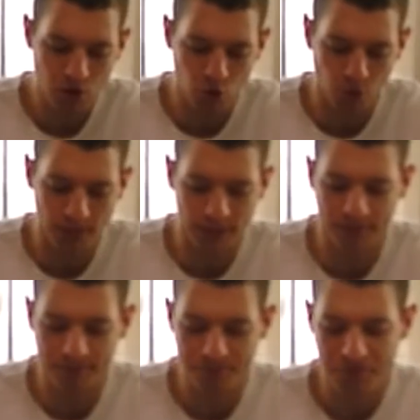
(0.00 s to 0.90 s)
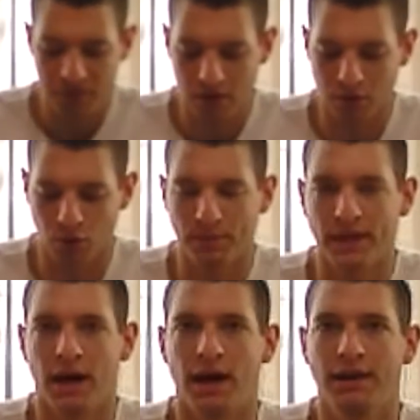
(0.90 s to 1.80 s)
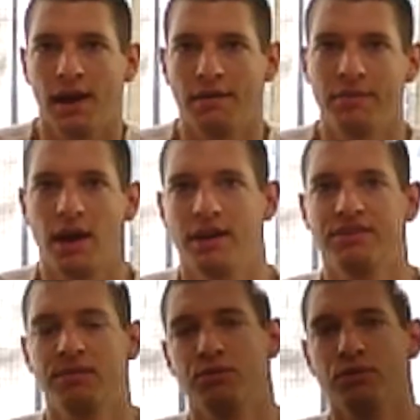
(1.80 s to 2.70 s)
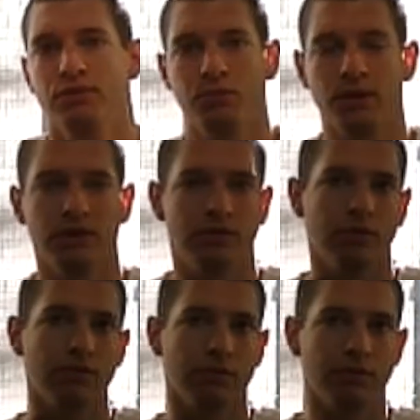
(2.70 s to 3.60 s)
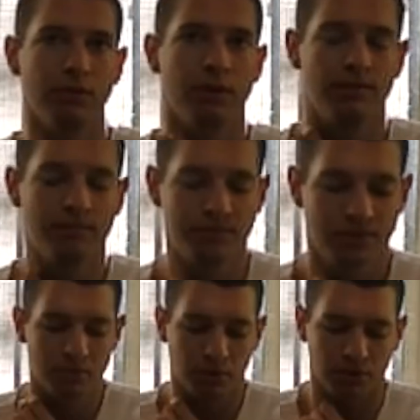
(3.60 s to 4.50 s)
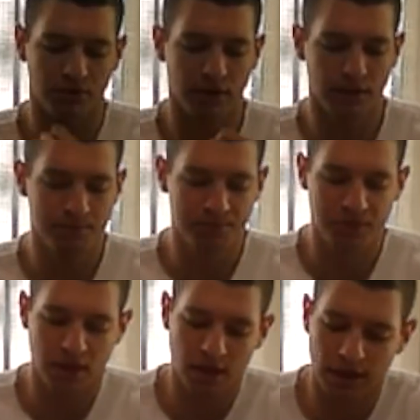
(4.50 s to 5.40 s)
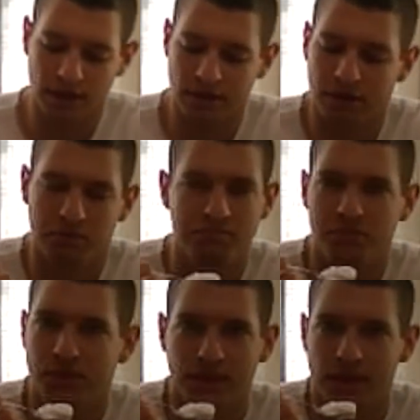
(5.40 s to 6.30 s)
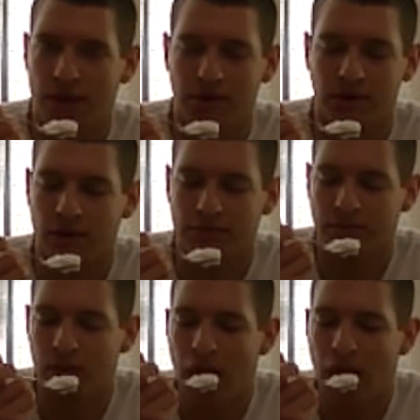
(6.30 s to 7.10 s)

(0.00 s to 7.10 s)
Normally I have to add some sort of sweetness or fruit to it, personally, and now I don't have to.